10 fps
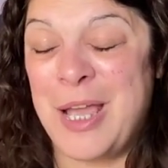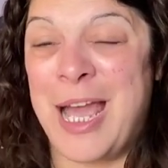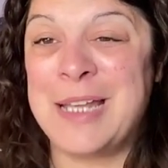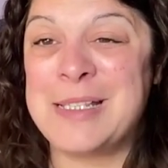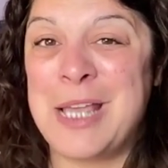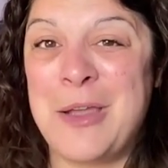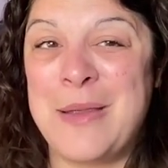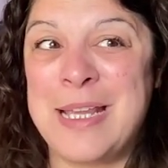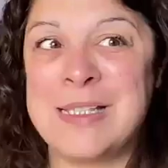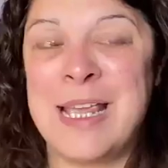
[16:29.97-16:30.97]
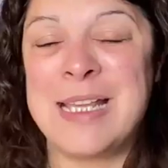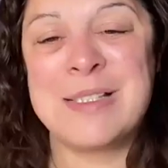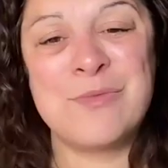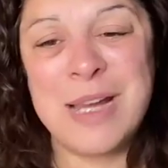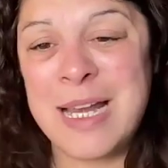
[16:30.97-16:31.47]
And so
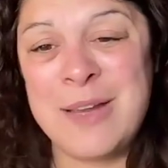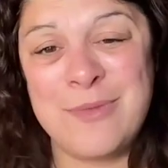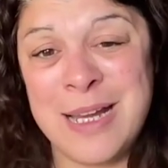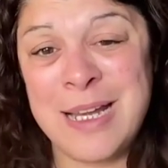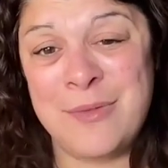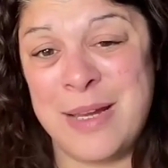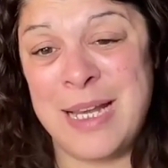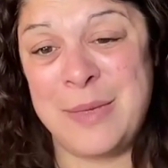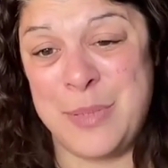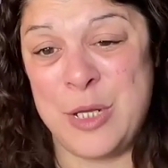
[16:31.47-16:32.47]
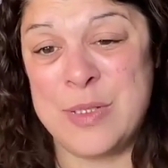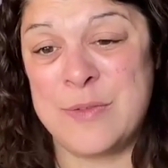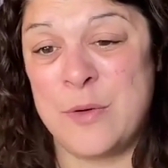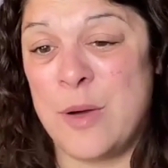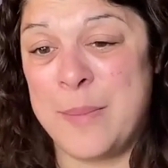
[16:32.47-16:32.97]
it's really, really, really
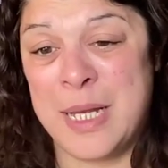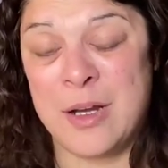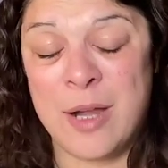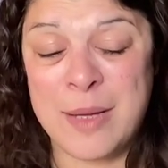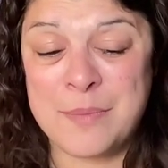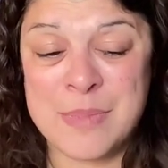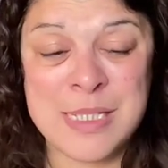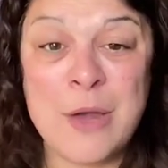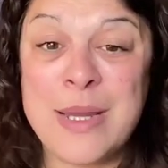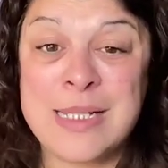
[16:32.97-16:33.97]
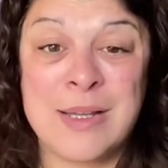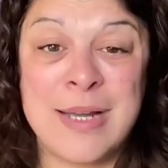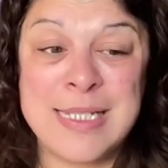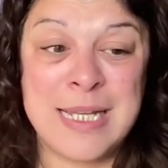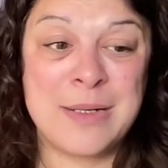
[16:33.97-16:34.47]
beautiful. I mean, I am so
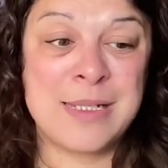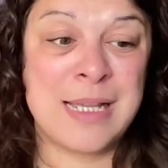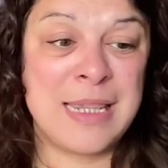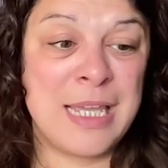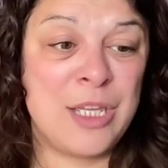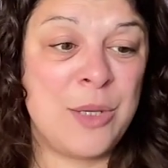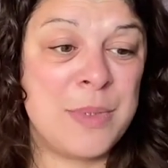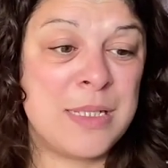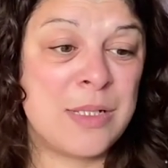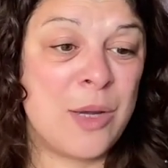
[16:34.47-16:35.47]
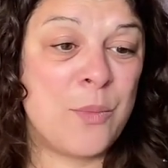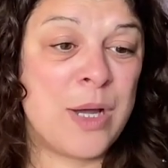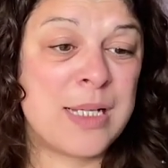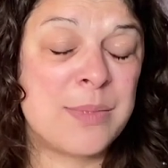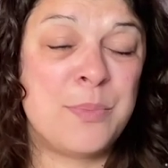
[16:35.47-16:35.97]
excited because I think human design
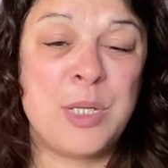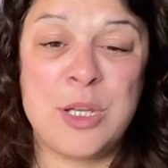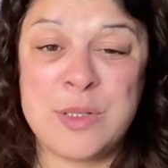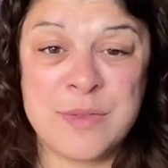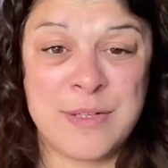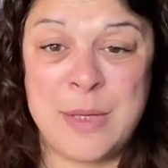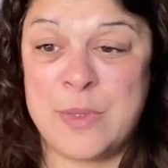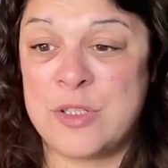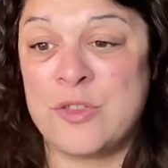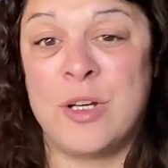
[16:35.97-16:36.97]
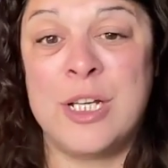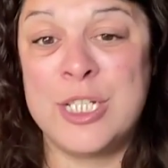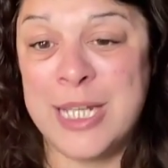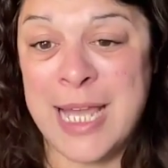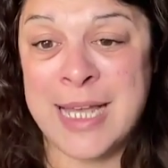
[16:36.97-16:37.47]
works beautifully with
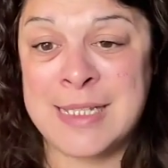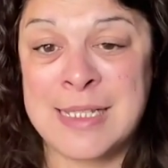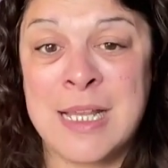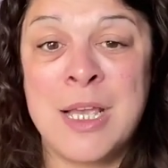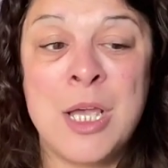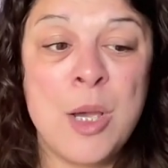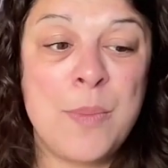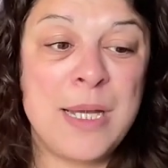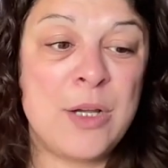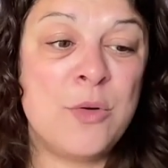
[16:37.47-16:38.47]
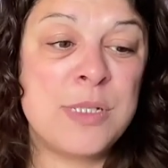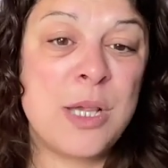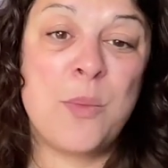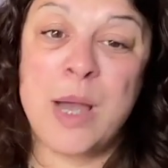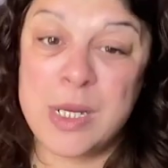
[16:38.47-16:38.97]
astrology, yes, but it
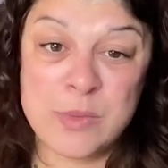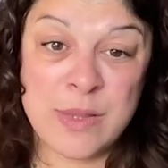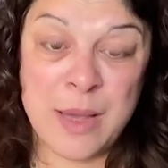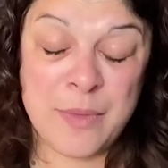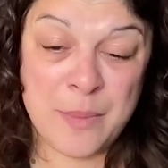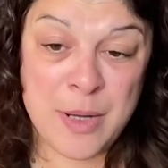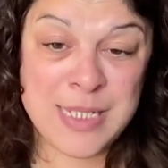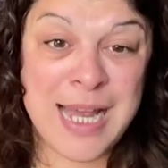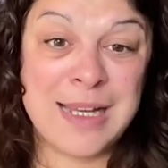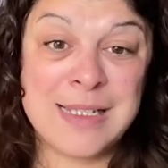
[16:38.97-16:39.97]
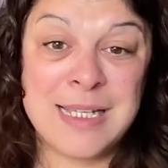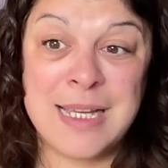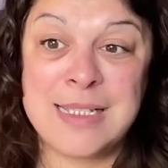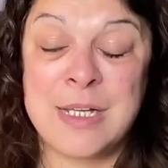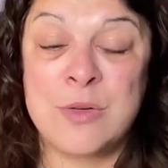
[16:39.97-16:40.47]
also works with other
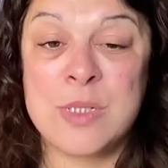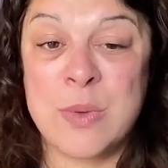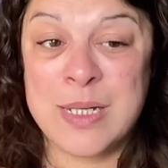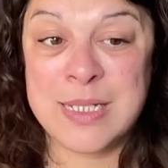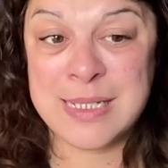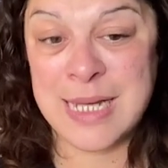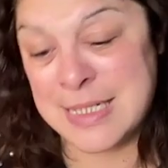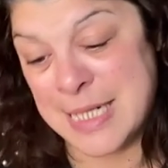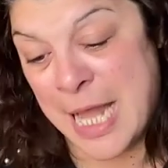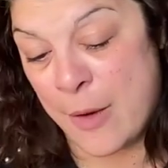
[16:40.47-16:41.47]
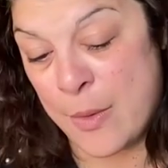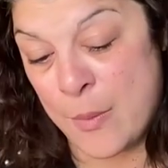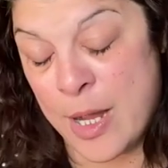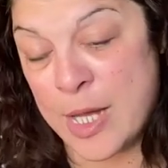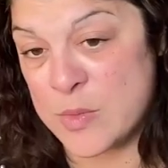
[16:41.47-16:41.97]
modalities, and also understanding how it
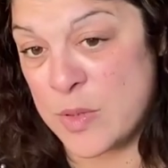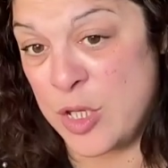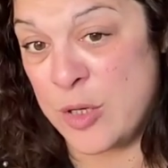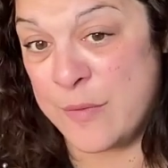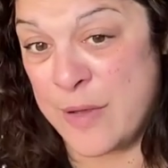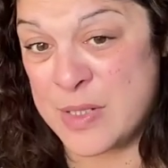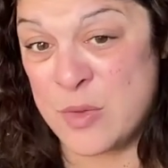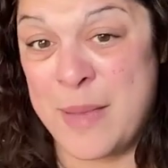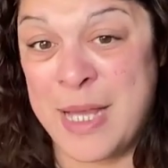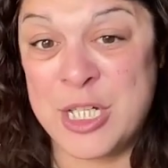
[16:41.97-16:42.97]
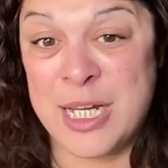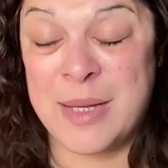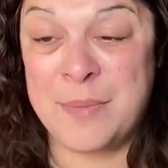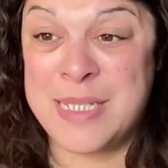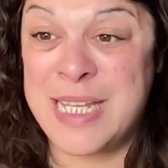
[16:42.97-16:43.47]
works with universal magic
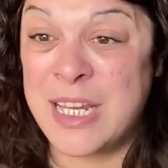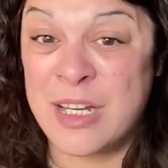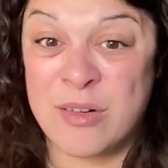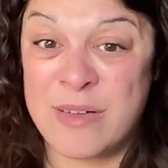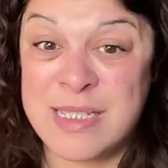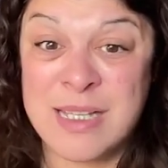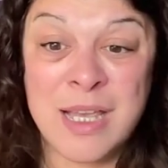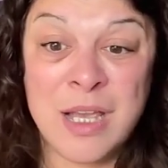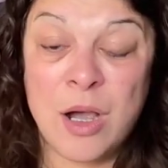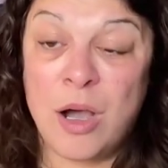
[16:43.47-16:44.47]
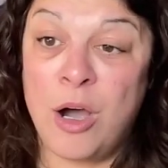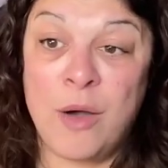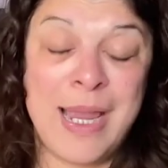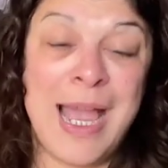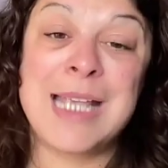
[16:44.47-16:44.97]
in particular
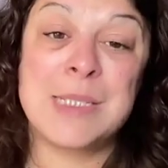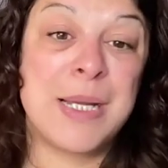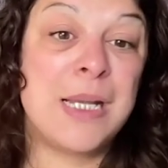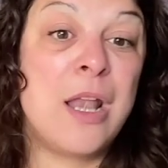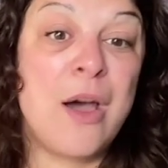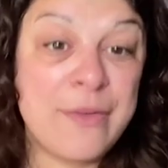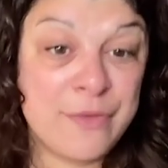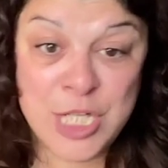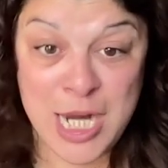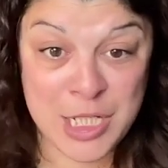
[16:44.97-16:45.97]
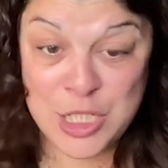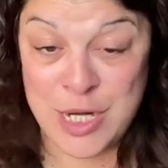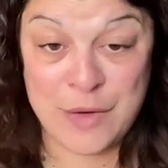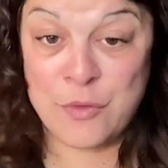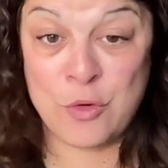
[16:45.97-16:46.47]
it has been
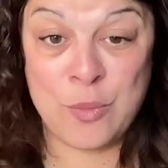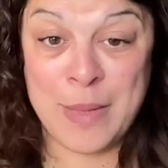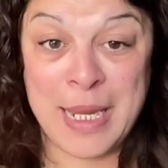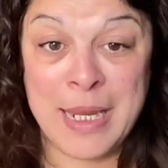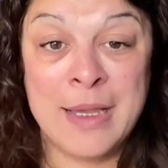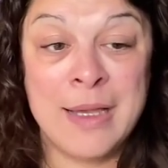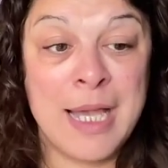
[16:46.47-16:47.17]
life-changing for me.